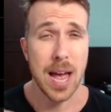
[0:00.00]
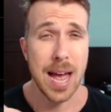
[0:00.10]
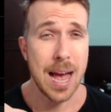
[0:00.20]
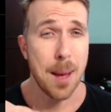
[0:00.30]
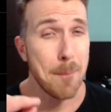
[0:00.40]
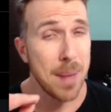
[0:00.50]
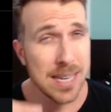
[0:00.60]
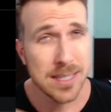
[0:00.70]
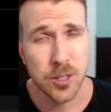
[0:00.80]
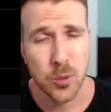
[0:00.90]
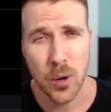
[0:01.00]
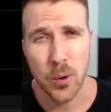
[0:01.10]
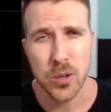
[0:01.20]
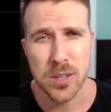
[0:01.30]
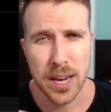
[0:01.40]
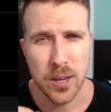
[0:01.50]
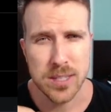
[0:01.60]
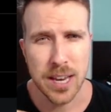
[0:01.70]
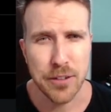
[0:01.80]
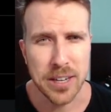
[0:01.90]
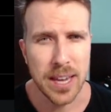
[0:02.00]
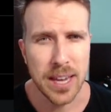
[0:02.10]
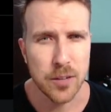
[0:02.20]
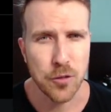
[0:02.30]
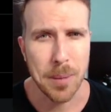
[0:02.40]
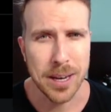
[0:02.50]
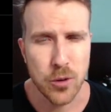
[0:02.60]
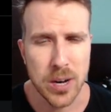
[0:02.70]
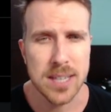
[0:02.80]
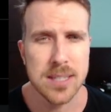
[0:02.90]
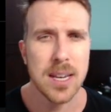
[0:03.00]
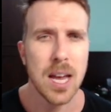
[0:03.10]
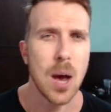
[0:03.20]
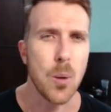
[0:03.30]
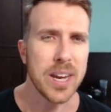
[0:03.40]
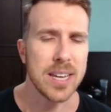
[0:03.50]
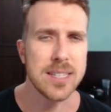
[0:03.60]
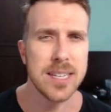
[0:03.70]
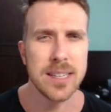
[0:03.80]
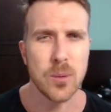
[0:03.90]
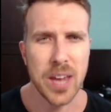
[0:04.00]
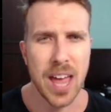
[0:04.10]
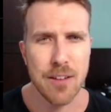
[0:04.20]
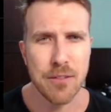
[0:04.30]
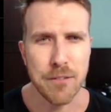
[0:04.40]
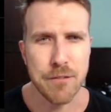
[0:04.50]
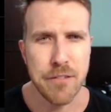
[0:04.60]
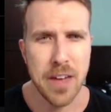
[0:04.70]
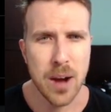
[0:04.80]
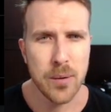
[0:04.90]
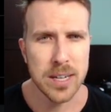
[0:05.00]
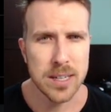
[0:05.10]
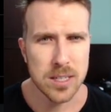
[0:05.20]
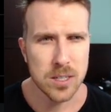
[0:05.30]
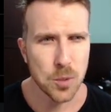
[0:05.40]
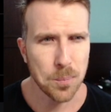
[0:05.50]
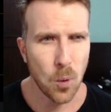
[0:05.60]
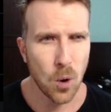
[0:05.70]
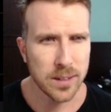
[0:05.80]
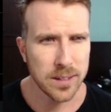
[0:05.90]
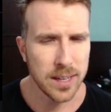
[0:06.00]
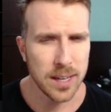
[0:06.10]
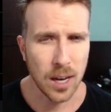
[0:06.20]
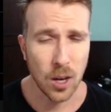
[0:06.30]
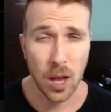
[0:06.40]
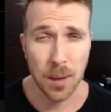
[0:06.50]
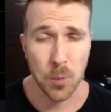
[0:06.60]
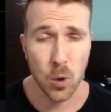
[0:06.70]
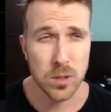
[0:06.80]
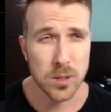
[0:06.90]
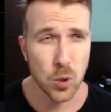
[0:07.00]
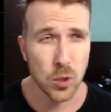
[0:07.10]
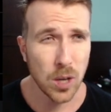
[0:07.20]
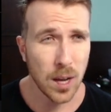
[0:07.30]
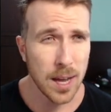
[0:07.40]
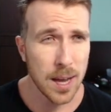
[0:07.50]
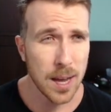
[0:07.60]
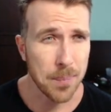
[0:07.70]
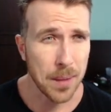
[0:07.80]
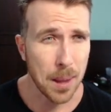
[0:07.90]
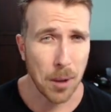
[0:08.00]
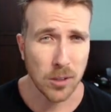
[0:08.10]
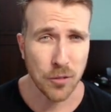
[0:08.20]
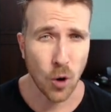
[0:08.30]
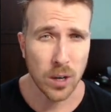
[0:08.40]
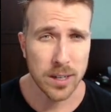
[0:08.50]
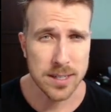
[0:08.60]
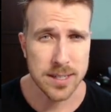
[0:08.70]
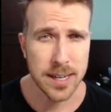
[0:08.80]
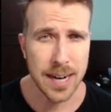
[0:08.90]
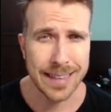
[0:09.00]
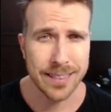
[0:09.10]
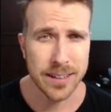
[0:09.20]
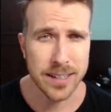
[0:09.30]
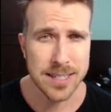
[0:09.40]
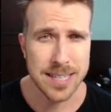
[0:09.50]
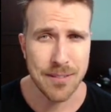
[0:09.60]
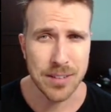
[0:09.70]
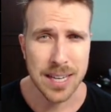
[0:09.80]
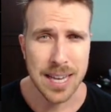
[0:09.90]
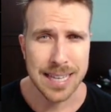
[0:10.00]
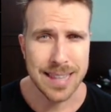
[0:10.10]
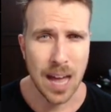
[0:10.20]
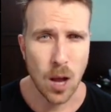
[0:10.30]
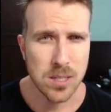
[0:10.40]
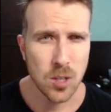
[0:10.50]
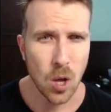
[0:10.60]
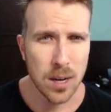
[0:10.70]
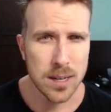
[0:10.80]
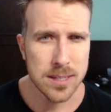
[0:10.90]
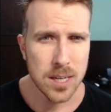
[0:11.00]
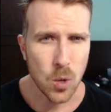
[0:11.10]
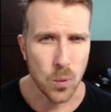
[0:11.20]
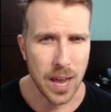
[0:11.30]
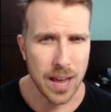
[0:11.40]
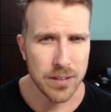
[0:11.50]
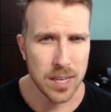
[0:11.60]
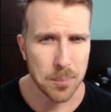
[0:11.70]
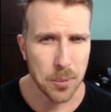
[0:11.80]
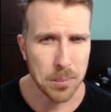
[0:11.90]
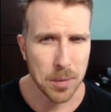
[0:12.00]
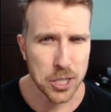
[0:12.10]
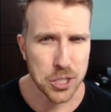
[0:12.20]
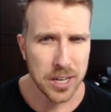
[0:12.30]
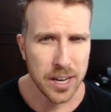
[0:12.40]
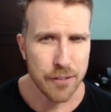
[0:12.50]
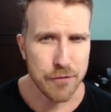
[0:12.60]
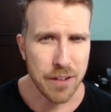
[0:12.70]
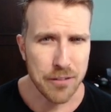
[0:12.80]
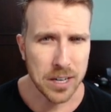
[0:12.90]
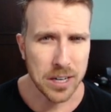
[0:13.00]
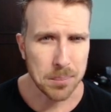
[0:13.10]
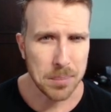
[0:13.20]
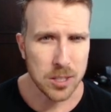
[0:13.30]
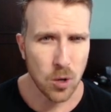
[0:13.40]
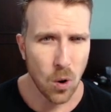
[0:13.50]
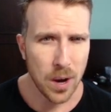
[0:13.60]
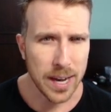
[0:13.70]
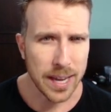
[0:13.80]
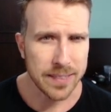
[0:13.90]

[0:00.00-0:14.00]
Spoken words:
amazing tool I use every day here for my trades. We can see that we have a very support here, a good amount of orders here at $37,000. We have here pretty much 500 Bitcoin at